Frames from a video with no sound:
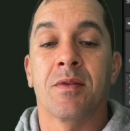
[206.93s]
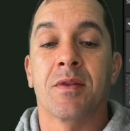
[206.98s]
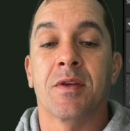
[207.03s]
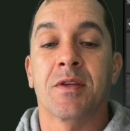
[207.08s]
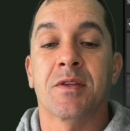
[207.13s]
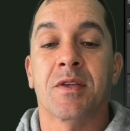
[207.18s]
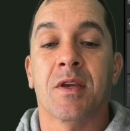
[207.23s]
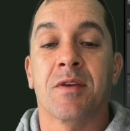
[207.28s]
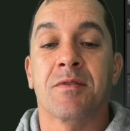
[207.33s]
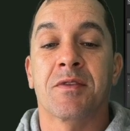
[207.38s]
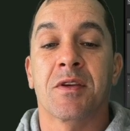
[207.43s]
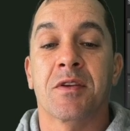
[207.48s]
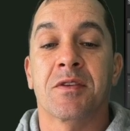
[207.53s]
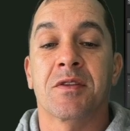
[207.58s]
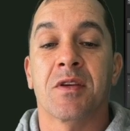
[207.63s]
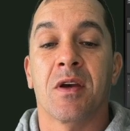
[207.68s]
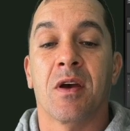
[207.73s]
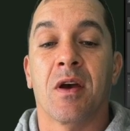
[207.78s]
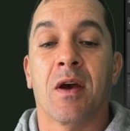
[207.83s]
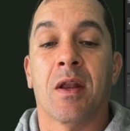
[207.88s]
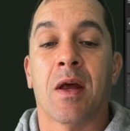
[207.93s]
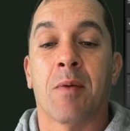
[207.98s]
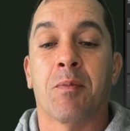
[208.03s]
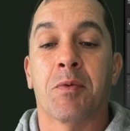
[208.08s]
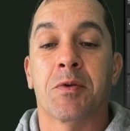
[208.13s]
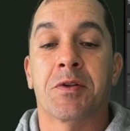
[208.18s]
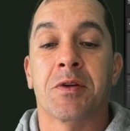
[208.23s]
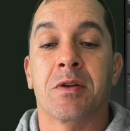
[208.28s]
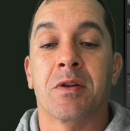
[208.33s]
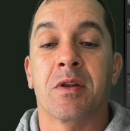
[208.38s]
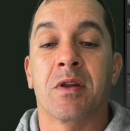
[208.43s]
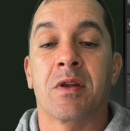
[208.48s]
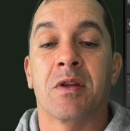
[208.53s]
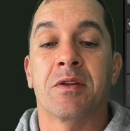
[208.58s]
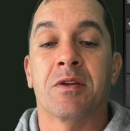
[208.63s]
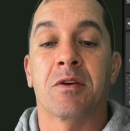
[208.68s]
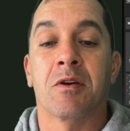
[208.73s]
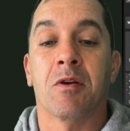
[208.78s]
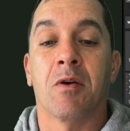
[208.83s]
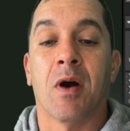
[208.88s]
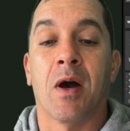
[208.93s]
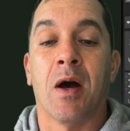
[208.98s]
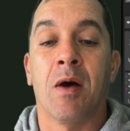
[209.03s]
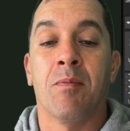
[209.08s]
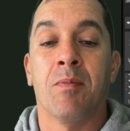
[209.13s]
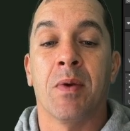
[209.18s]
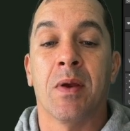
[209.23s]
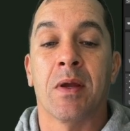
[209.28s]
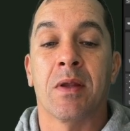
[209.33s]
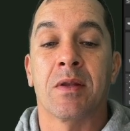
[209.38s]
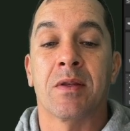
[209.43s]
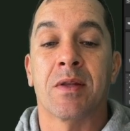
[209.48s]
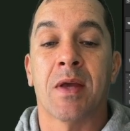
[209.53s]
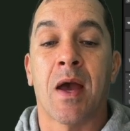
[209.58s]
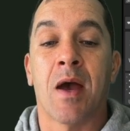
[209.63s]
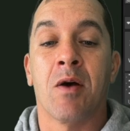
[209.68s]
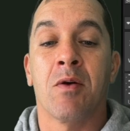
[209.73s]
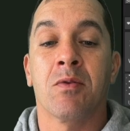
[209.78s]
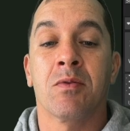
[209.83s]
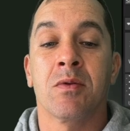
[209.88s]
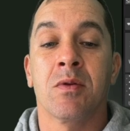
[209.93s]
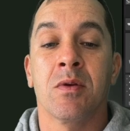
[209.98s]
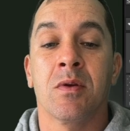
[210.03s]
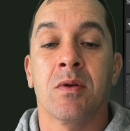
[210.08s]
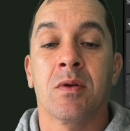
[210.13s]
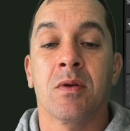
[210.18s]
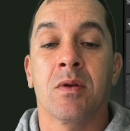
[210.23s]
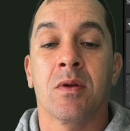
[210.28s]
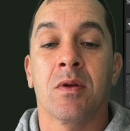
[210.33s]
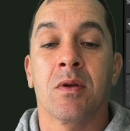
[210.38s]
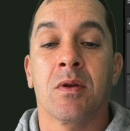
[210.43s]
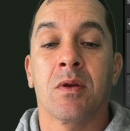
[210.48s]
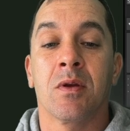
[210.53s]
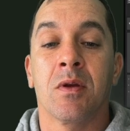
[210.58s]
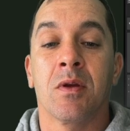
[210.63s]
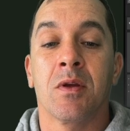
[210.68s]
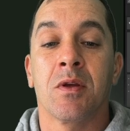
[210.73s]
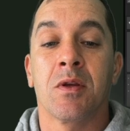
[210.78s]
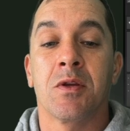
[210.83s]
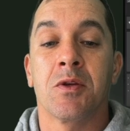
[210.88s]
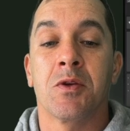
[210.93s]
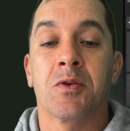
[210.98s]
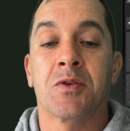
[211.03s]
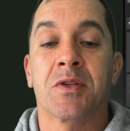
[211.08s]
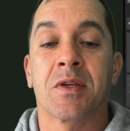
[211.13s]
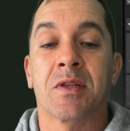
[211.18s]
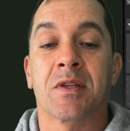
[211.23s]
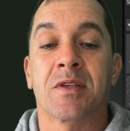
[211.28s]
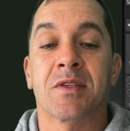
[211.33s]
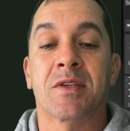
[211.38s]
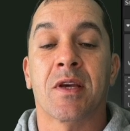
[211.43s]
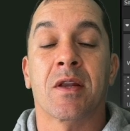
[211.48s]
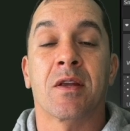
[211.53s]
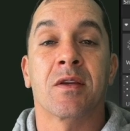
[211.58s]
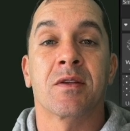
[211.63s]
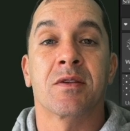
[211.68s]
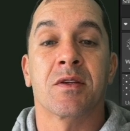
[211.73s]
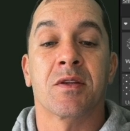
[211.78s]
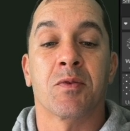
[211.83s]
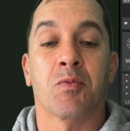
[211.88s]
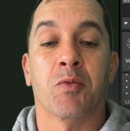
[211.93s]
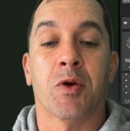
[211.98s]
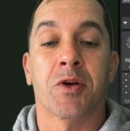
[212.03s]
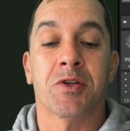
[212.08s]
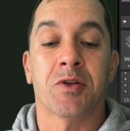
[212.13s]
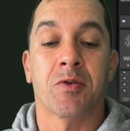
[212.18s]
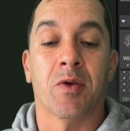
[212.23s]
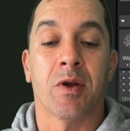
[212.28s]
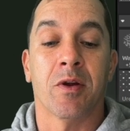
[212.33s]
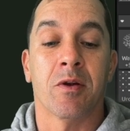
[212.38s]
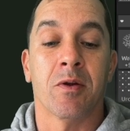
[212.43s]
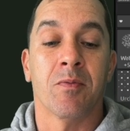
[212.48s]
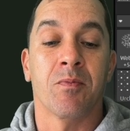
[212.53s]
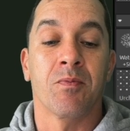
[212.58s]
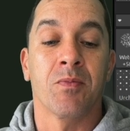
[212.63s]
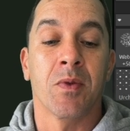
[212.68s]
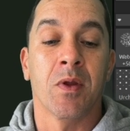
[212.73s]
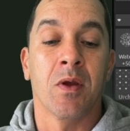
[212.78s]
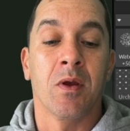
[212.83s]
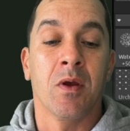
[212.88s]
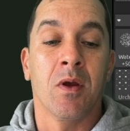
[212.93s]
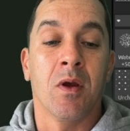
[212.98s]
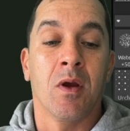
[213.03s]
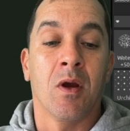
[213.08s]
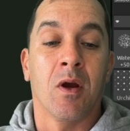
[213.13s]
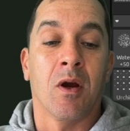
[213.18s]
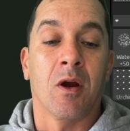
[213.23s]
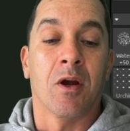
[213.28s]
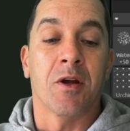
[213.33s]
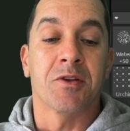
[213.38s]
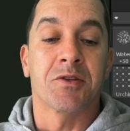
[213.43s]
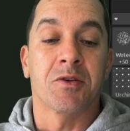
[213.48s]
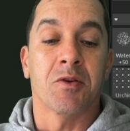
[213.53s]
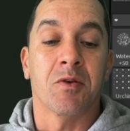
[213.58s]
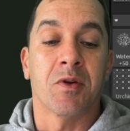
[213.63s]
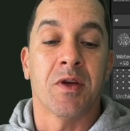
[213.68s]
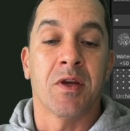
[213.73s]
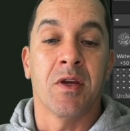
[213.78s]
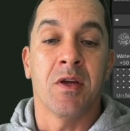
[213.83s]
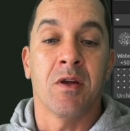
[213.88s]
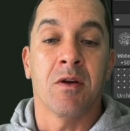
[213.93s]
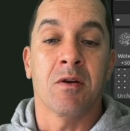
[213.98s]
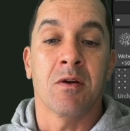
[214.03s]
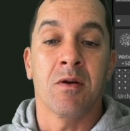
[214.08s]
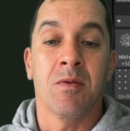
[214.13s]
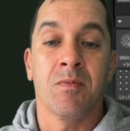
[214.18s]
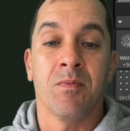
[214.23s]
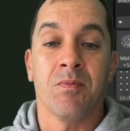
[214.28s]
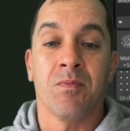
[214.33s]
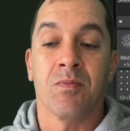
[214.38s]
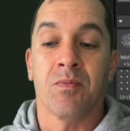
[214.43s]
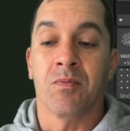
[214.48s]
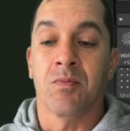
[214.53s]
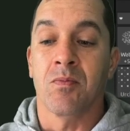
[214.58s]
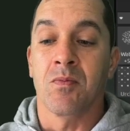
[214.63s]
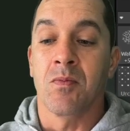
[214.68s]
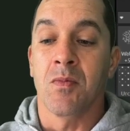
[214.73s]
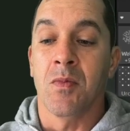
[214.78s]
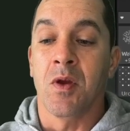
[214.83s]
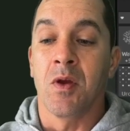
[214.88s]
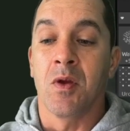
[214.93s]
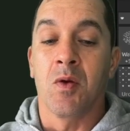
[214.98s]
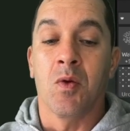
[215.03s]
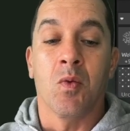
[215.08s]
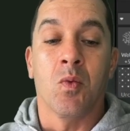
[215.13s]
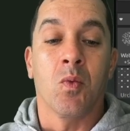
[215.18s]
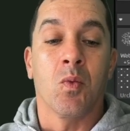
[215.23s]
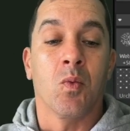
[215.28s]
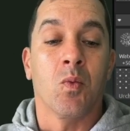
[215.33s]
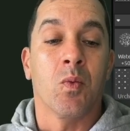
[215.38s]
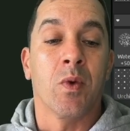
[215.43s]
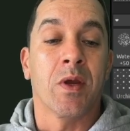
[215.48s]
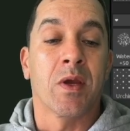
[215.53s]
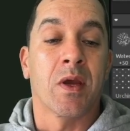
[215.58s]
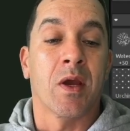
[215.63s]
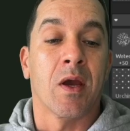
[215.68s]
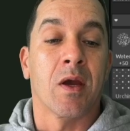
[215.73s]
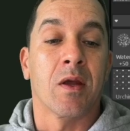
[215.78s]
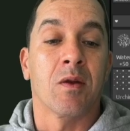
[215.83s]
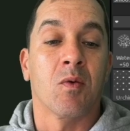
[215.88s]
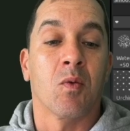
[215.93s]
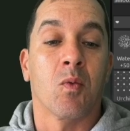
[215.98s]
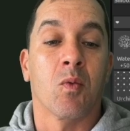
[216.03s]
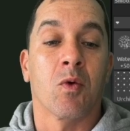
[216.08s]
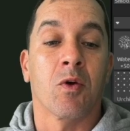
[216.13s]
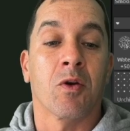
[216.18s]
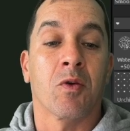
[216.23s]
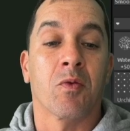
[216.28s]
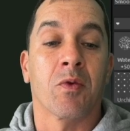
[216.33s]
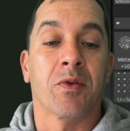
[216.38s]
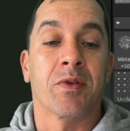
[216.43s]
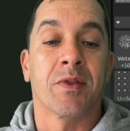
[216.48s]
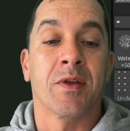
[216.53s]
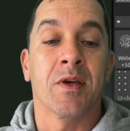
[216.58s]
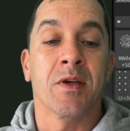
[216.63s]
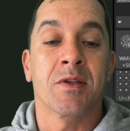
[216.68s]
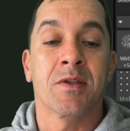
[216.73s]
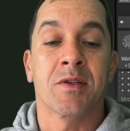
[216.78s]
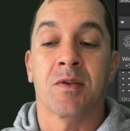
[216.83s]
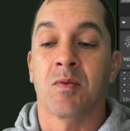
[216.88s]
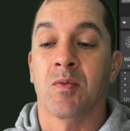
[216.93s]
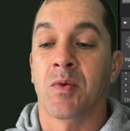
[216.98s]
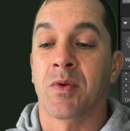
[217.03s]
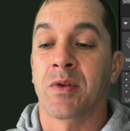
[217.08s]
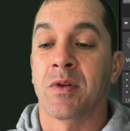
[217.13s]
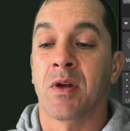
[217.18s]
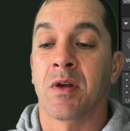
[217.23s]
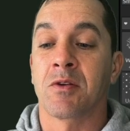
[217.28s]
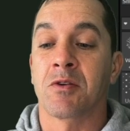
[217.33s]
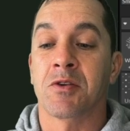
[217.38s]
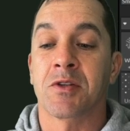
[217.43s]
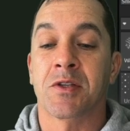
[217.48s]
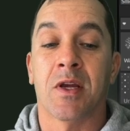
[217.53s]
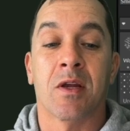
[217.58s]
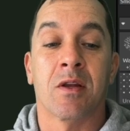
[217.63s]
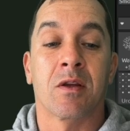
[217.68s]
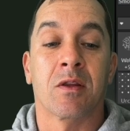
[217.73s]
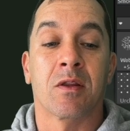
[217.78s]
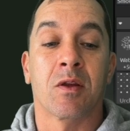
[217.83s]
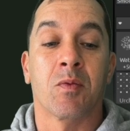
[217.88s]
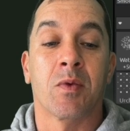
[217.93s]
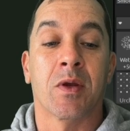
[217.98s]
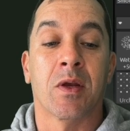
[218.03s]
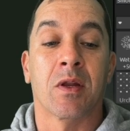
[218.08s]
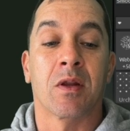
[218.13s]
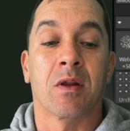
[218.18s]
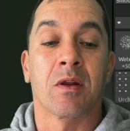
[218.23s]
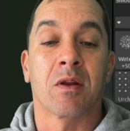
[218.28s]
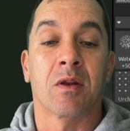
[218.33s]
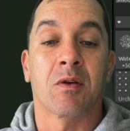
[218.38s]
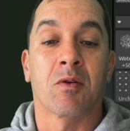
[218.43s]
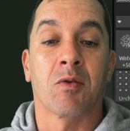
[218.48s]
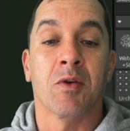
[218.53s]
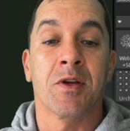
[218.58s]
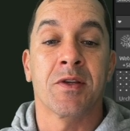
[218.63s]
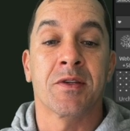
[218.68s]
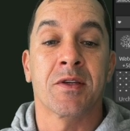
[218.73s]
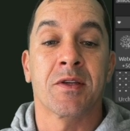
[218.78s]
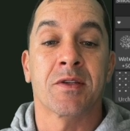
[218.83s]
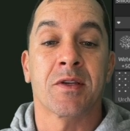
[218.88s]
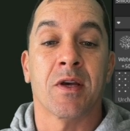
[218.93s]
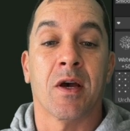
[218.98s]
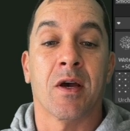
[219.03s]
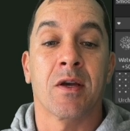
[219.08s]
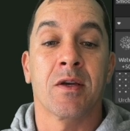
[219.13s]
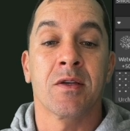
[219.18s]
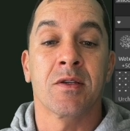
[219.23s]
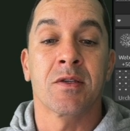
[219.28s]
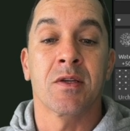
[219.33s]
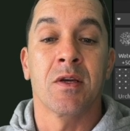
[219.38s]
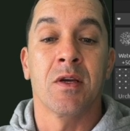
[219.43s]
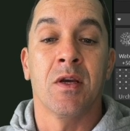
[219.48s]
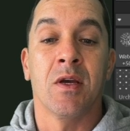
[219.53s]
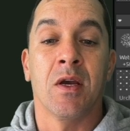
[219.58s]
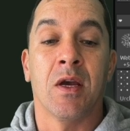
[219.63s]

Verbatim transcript: This gives us an opportunity to go up and down using the settings in the brush creator. All right, so here we can work with this with an understanding that we can increase the size